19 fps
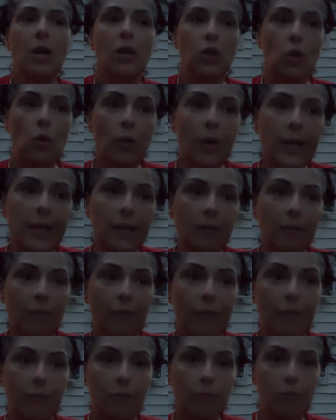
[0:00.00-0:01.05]

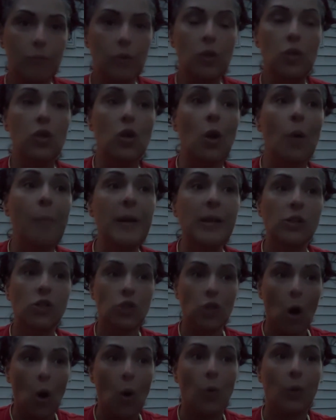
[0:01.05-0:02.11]
You'll be
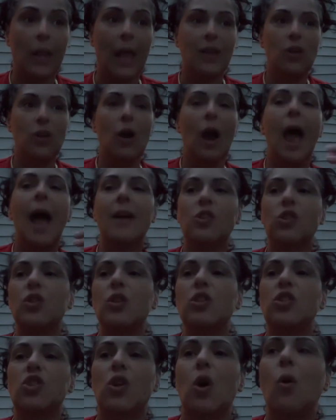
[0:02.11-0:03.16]
shown, like you're
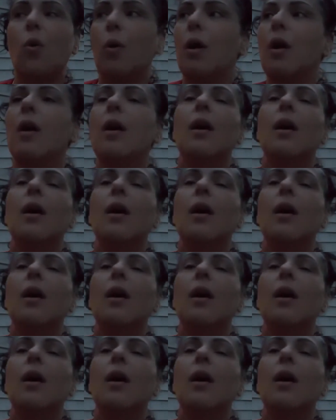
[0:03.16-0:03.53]
actually shown.